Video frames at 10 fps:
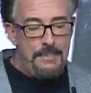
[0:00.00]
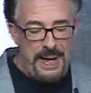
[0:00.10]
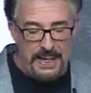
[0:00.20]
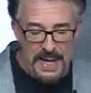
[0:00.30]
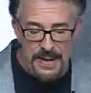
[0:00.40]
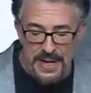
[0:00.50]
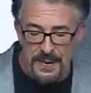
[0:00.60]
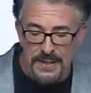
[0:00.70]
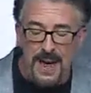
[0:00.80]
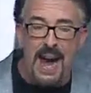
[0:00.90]
had been living
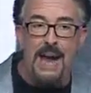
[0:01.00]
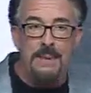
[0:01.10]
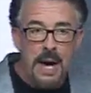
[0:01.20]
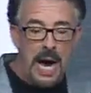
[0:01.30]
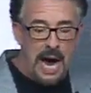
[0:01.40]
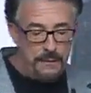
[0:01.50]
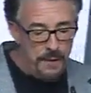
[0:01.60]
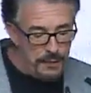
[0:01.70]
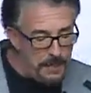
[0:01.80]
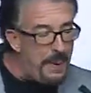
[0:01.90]
in the time
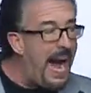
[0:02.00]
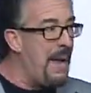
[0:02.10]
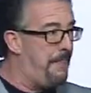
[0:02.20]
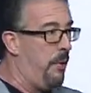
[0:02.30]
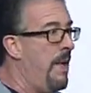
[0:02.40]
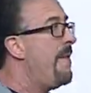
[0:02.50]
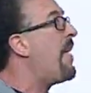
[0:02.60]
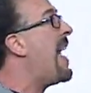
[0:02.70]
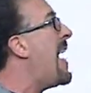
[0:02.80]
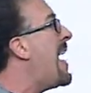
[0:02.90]
of the Bible, the